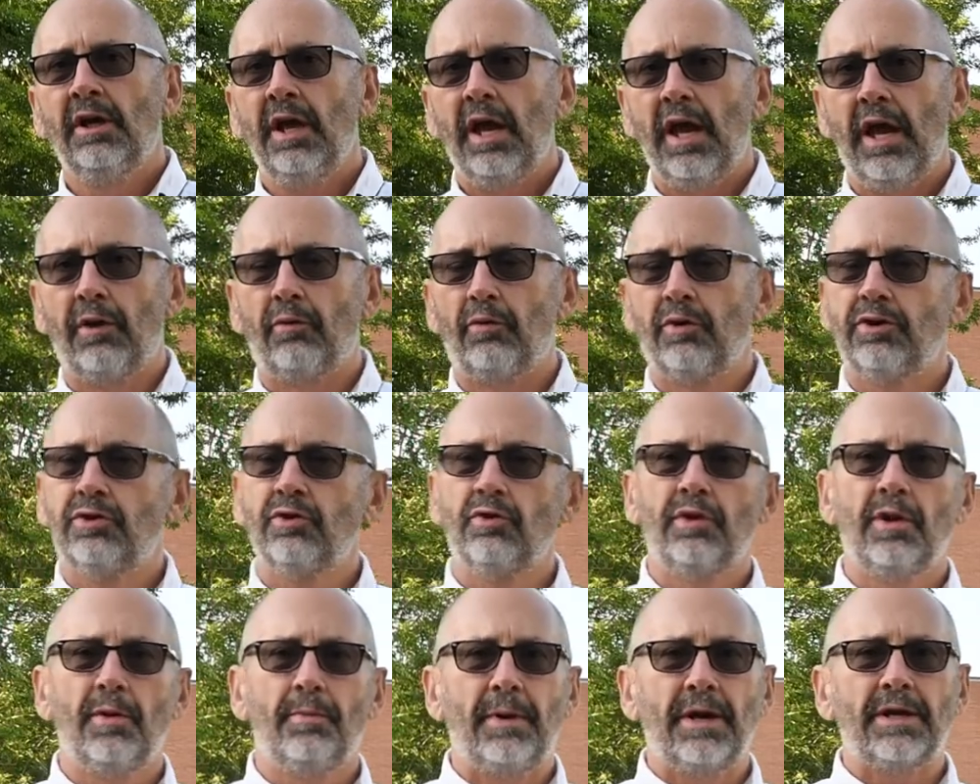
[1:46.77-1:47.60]
and we're
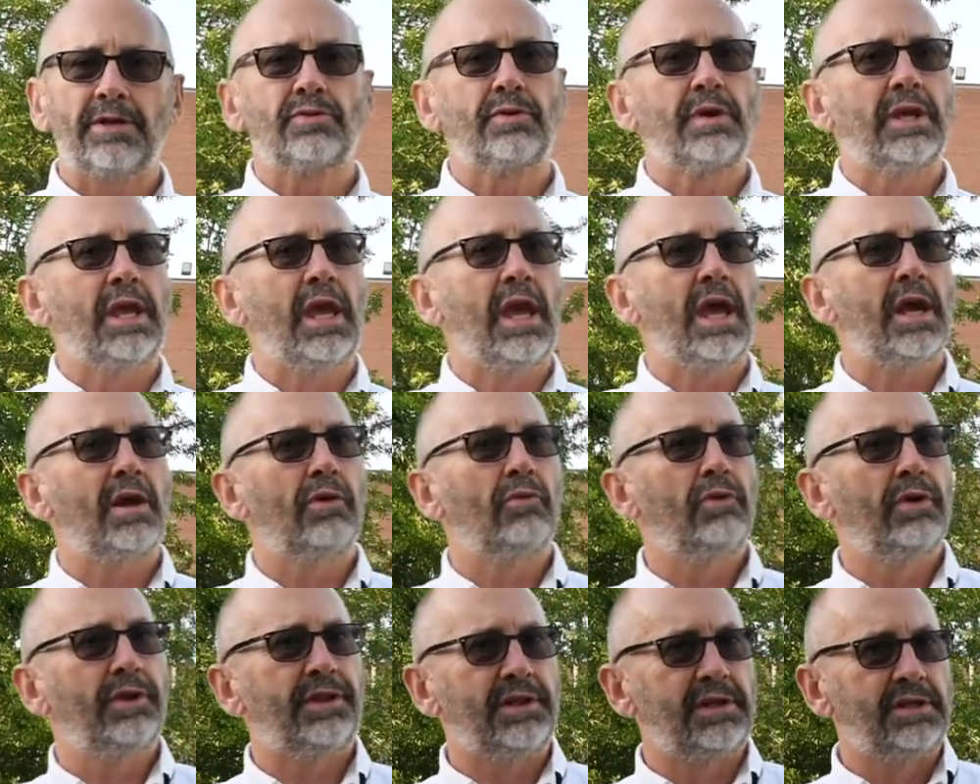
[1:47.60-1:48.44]
doing the best we can
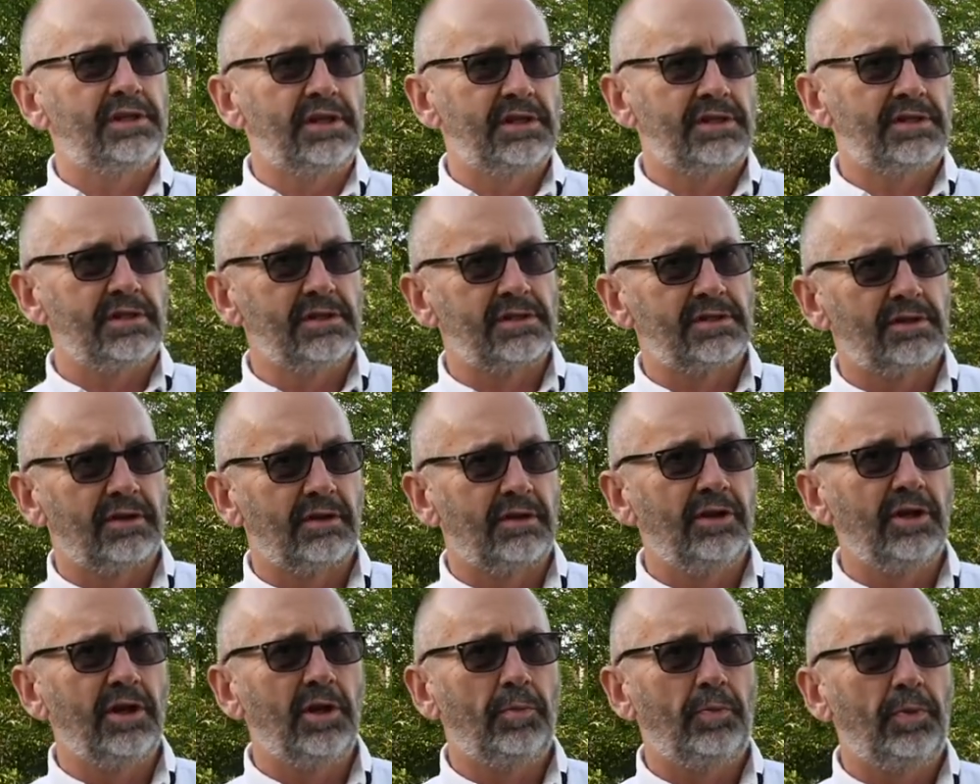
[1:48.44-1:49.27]
with the distance
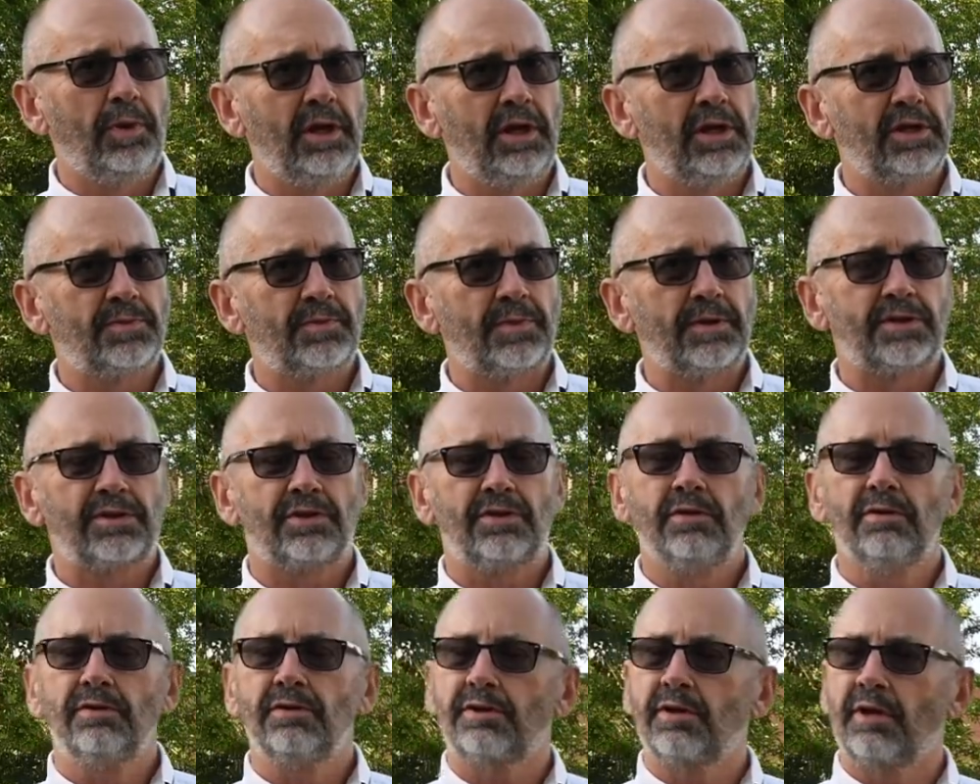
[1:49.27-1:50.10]
learning piece, but
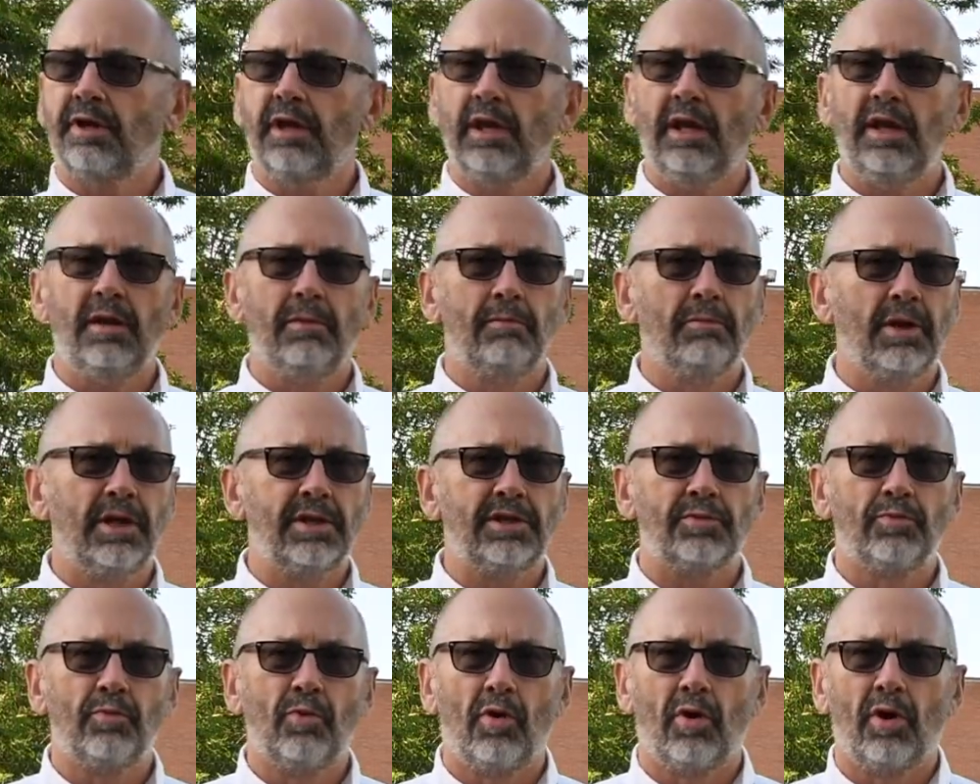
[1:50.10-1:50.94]
students are getting
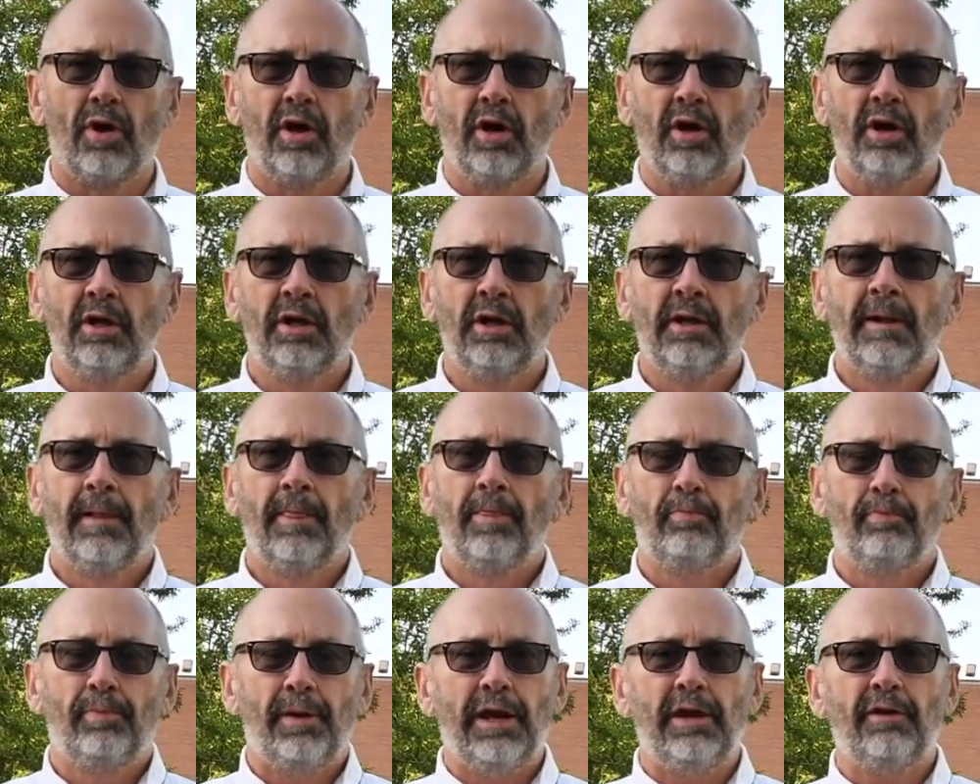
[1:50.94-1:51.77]
much more
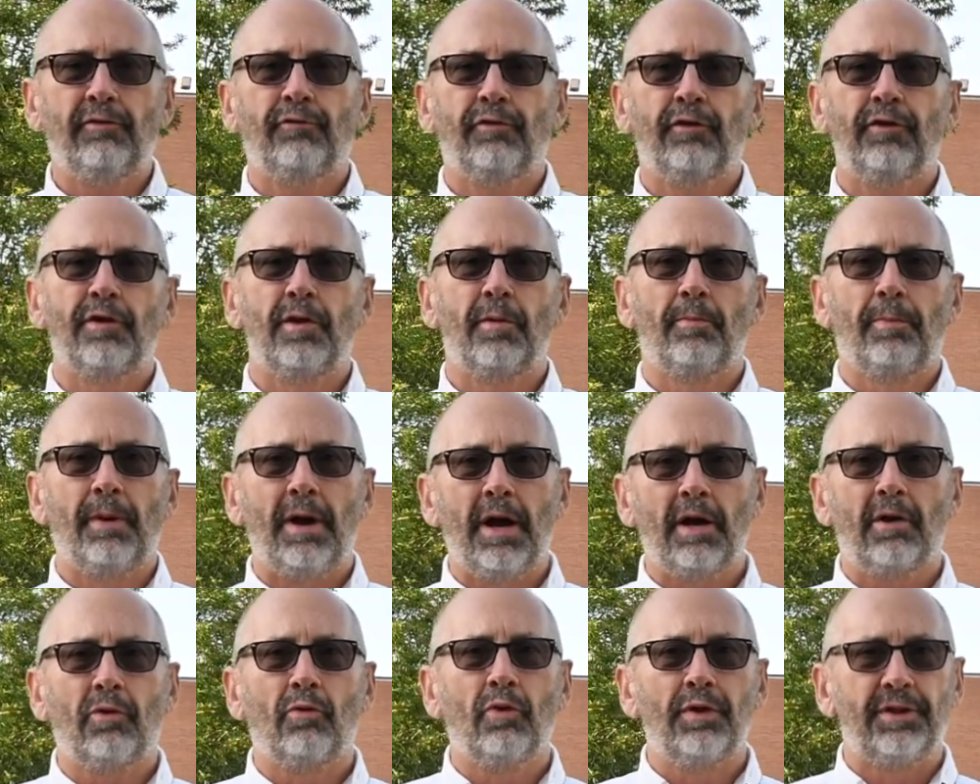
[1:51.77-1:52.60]
bang for their
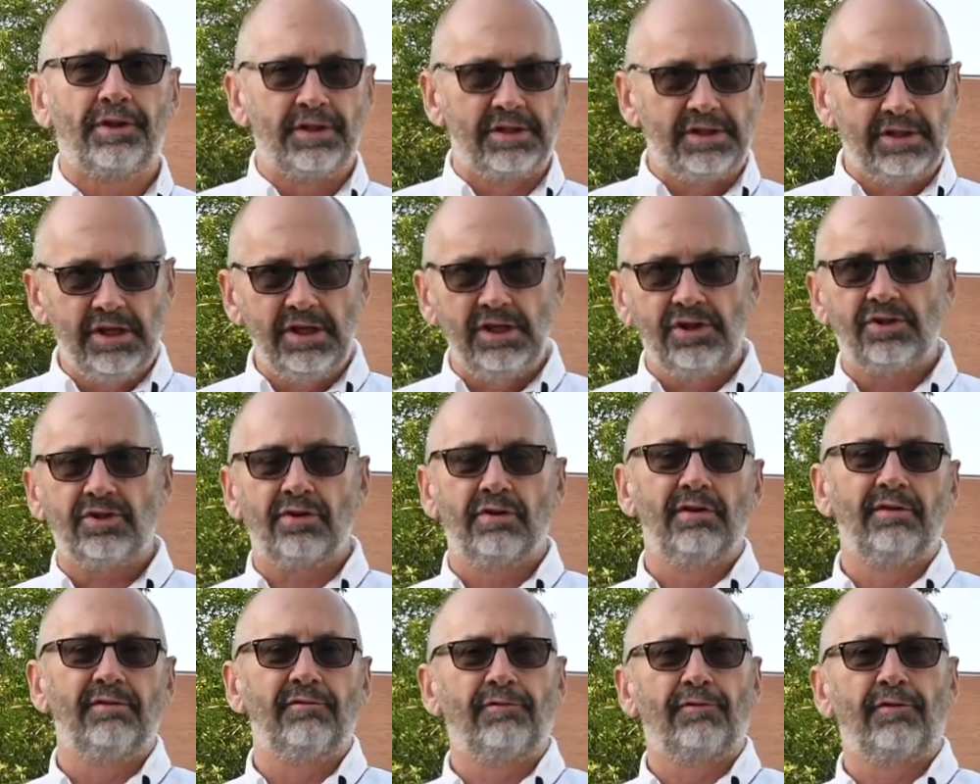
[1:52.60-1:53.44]
buck with the teacher
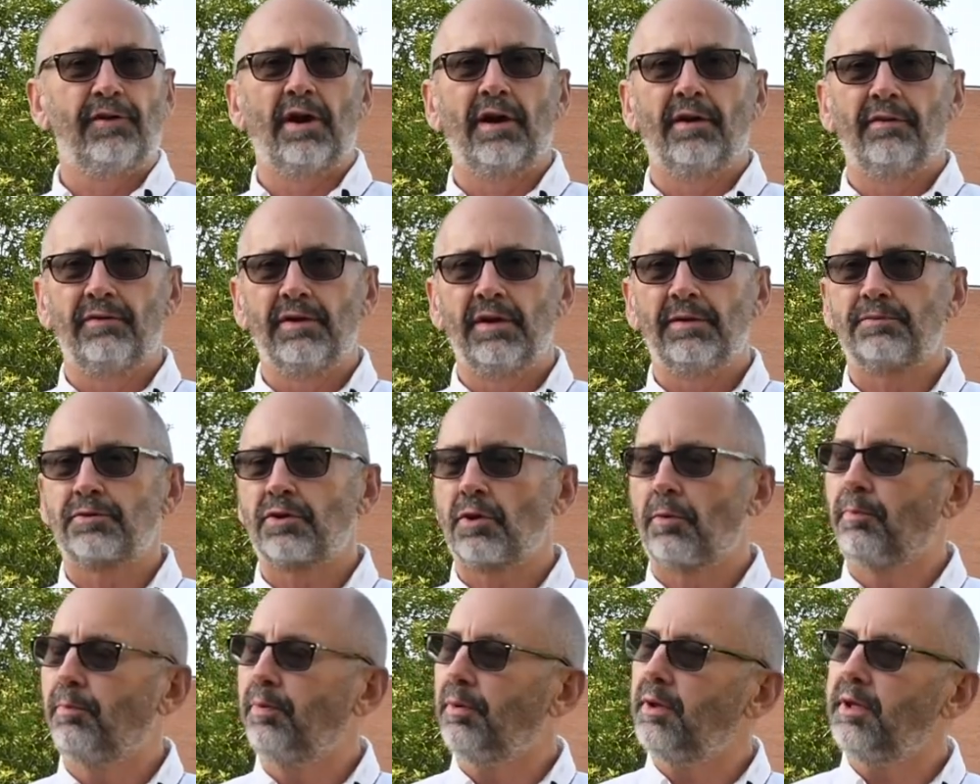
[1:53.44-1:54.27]
in front of them.
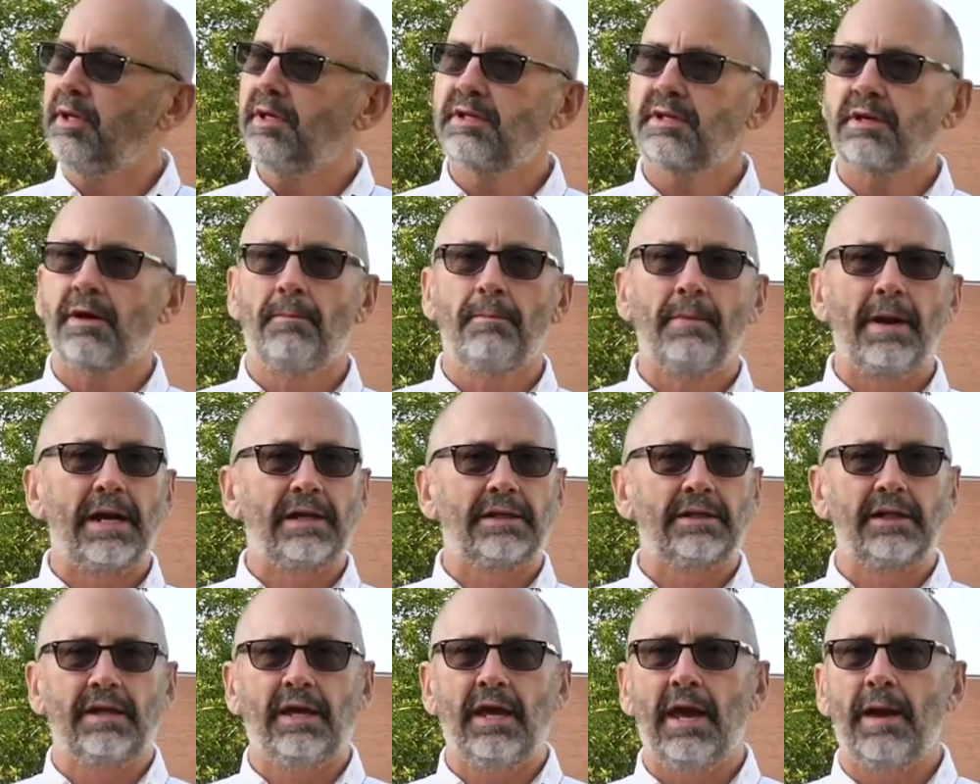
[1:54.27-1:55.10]
So please come back
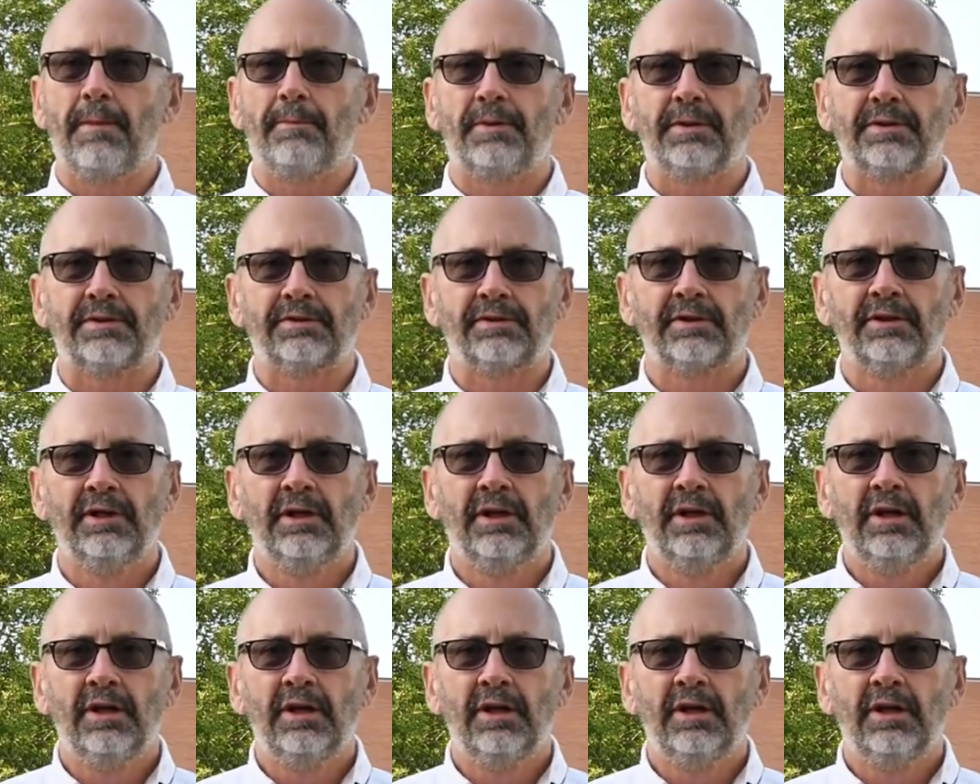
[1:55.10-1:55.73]
to campus.